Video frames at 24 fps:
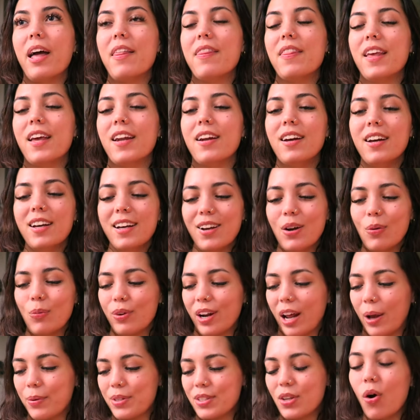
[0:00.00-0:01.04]
And then
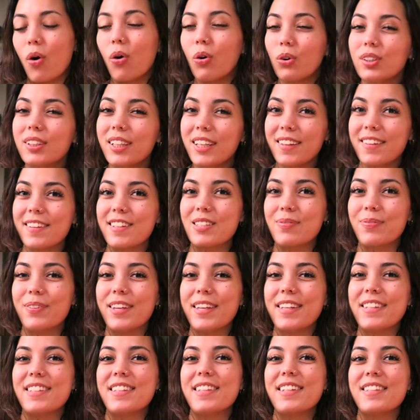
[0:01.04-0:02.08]
when I was holding this
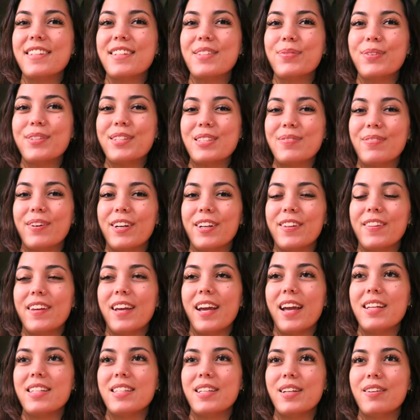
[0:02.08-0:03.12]
piece, this is what sparked the
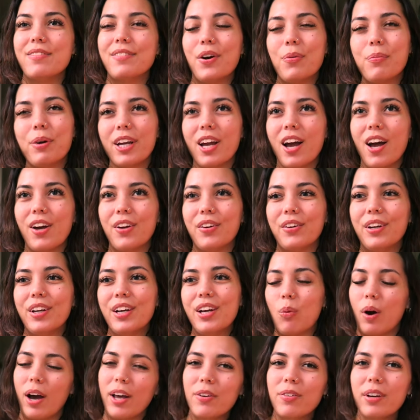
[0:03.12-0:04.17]
idea of, oh my God,
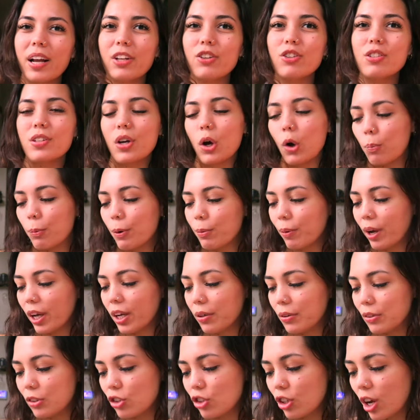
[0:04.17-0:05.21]
why don't I just open my
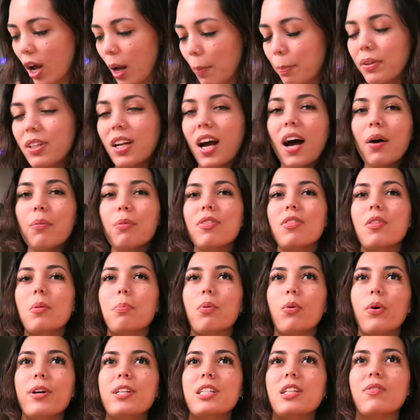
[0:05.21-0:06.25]
own shop? Not with the
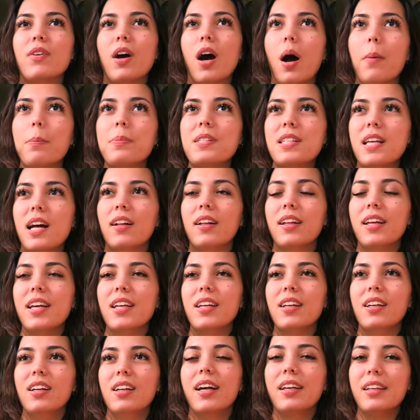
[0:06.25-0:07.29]
point of
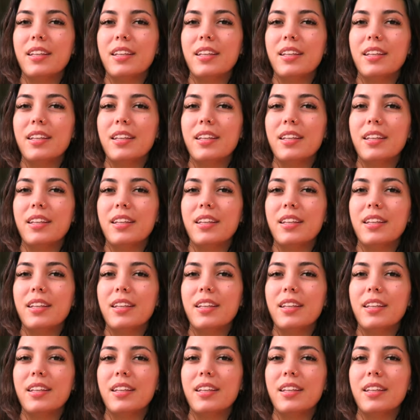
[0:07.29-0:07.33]
upselling.